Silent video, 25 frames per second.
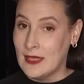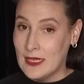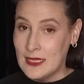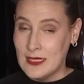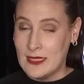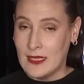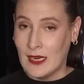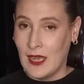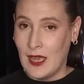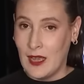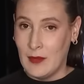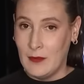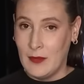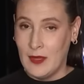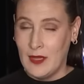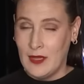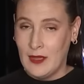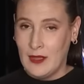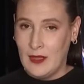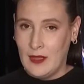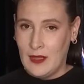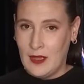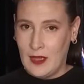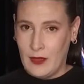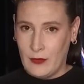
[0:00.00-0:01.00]
this time
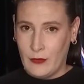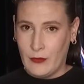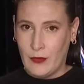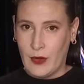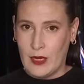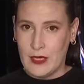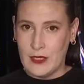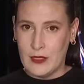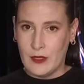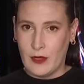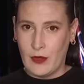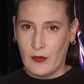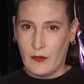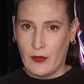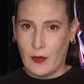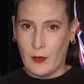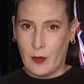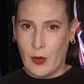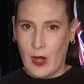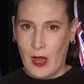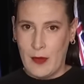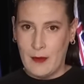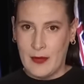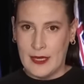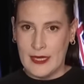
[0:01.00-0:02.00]
in front of the
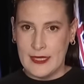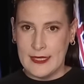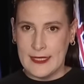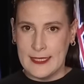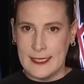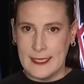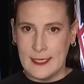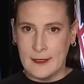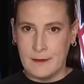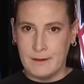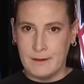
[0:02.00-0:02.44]
Prime Minister.